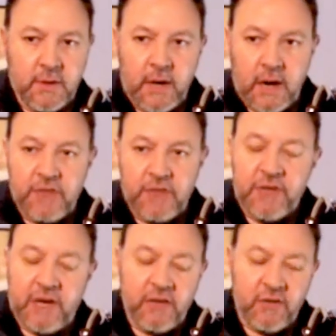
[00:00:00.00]
And if you
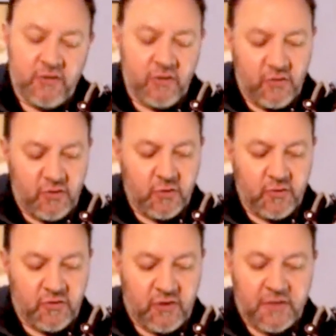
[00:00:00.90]
get used to using your
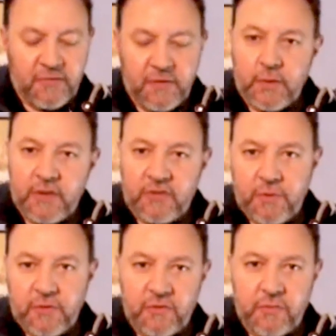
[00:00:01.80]
second finger where it's
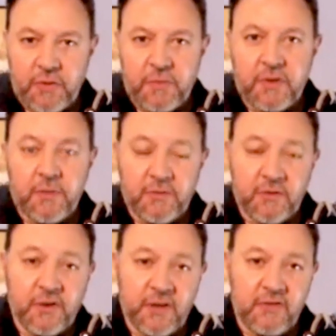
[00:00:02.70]
supposed to be, it becomes a
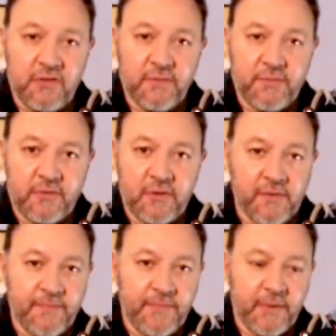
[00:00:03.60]
lot easier.
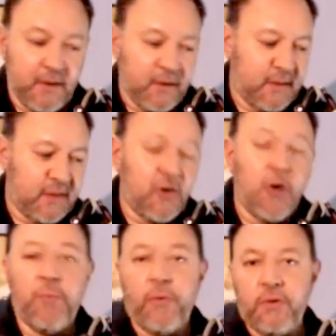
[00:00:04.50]
So that's the
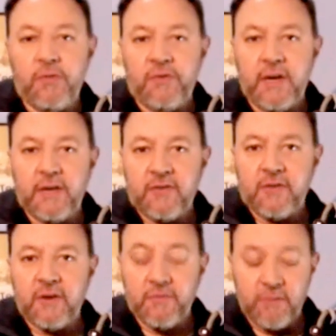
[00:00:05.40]
whole point of the
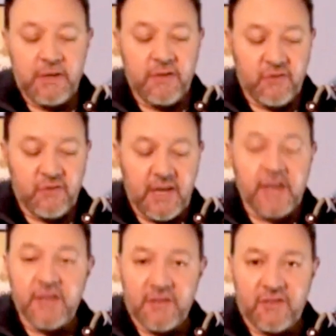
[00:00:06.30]
exercise, really, is to
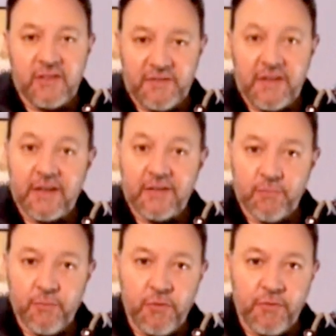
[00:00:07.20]
get this left hand
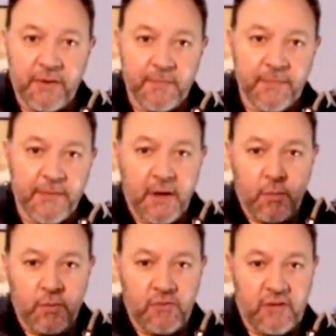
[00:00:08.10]
moving.
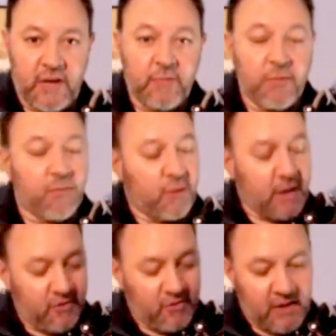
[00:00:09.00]
Once again, remember what I
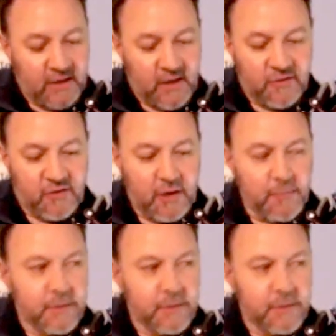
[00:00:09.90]
was saying last time?